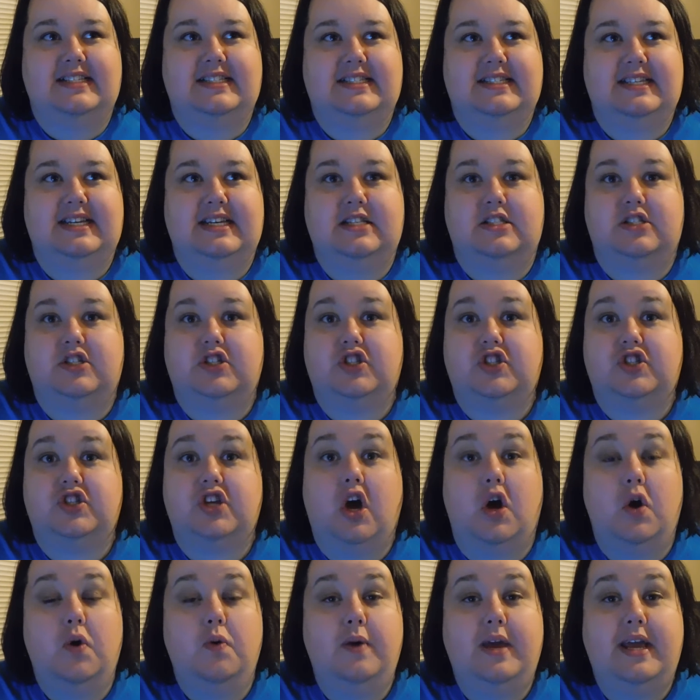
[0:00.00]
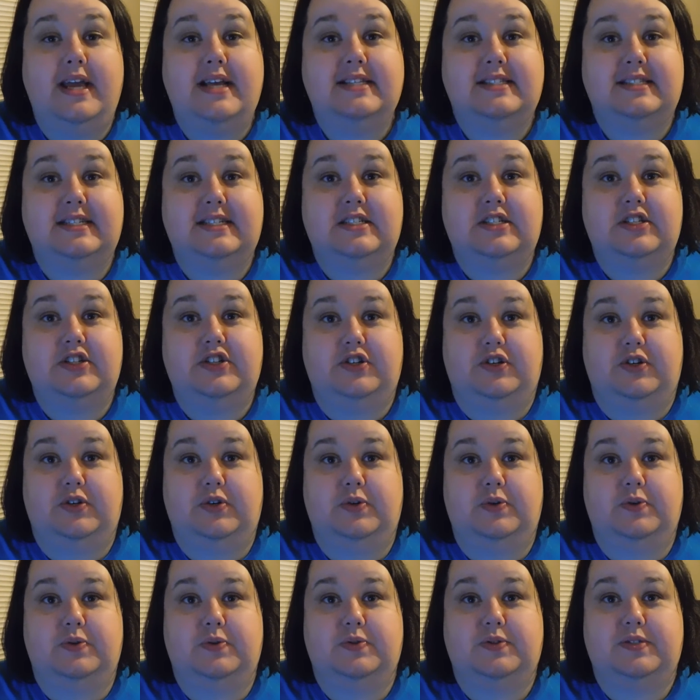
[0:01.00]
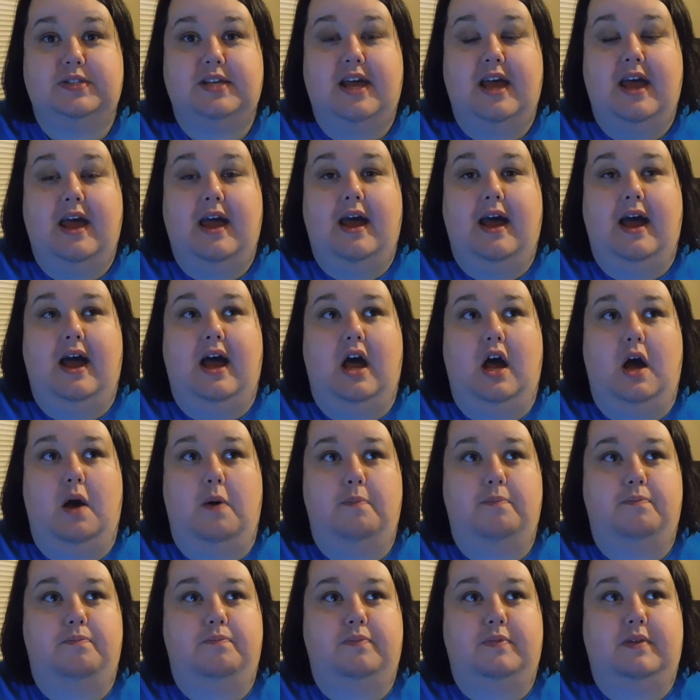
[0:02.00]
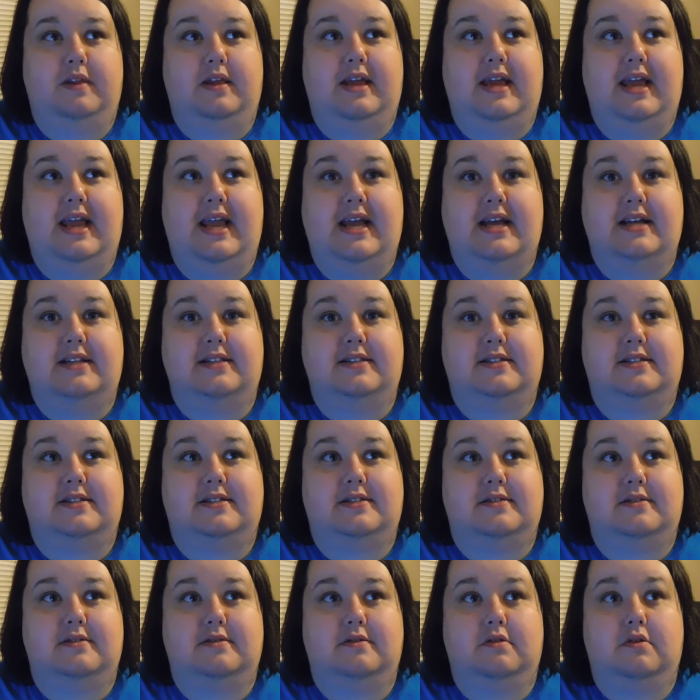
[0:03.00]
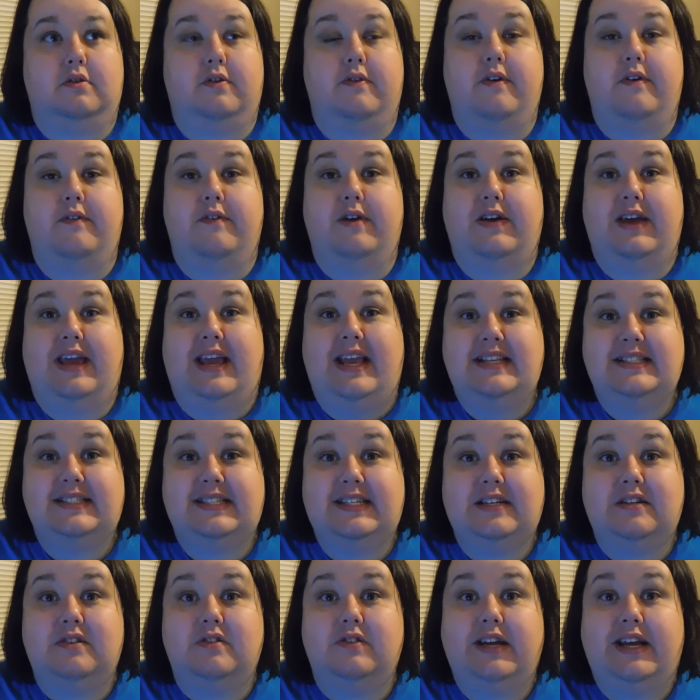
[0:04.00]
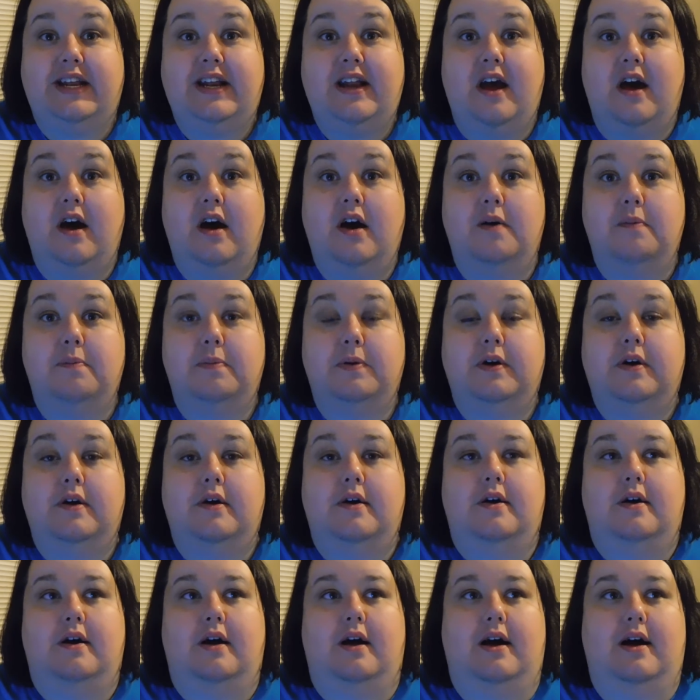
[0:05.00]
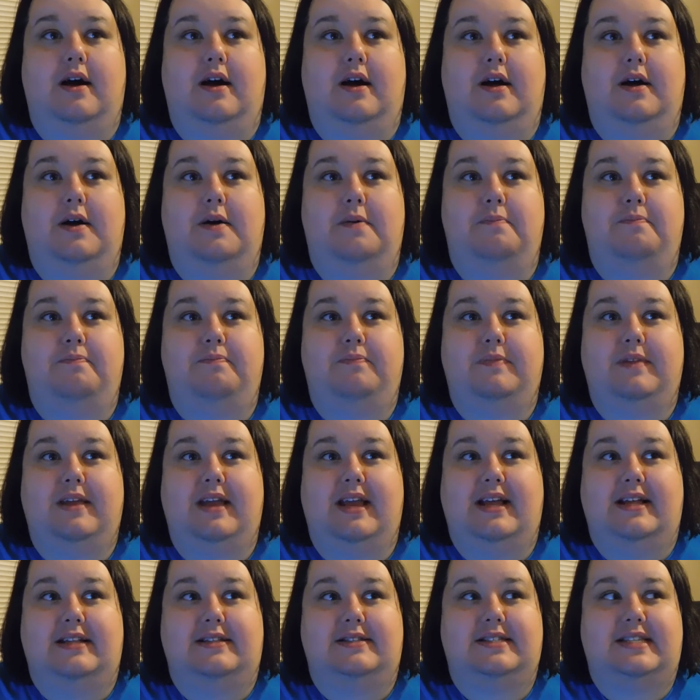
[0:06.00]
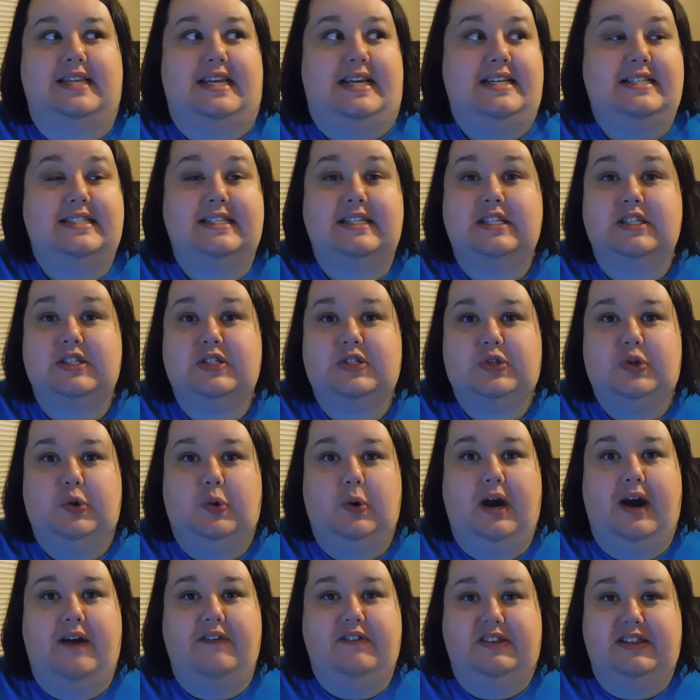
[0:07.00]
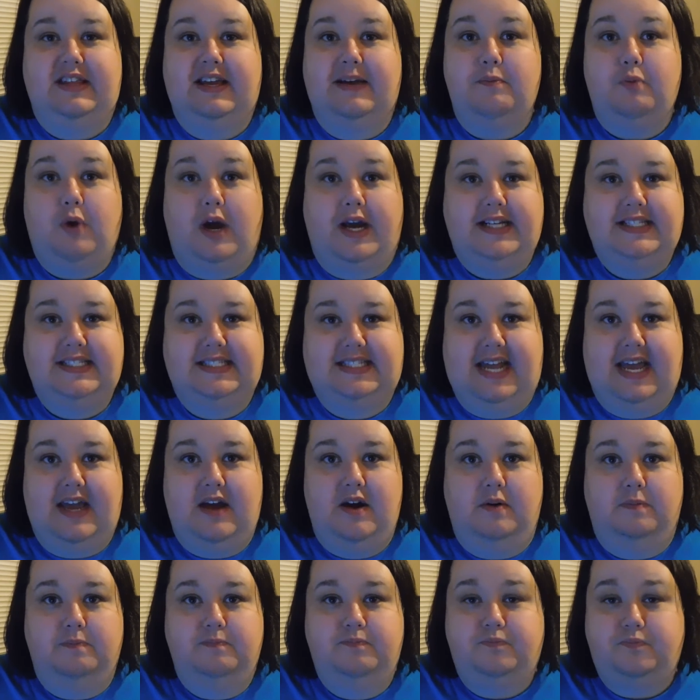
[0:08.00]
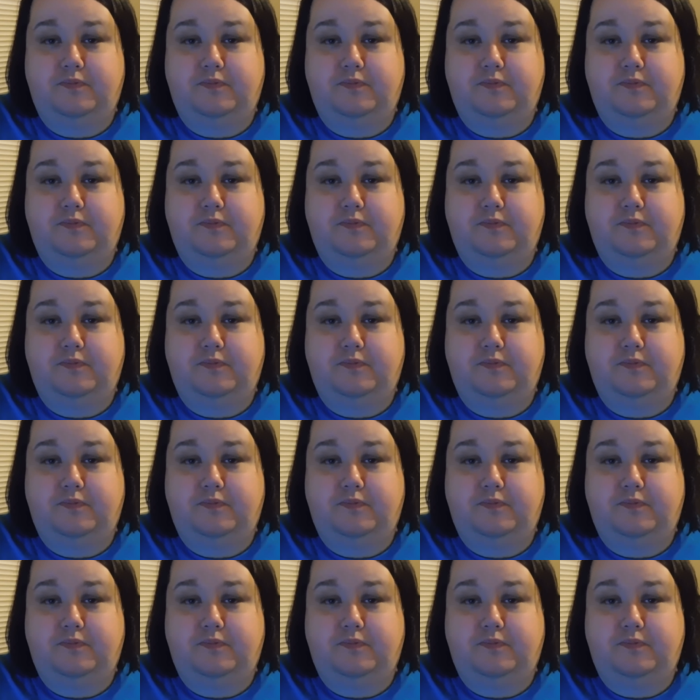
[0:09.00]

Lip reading: it's so easy to use. It's easy cleanup. It's easy to store. Everything breaks down.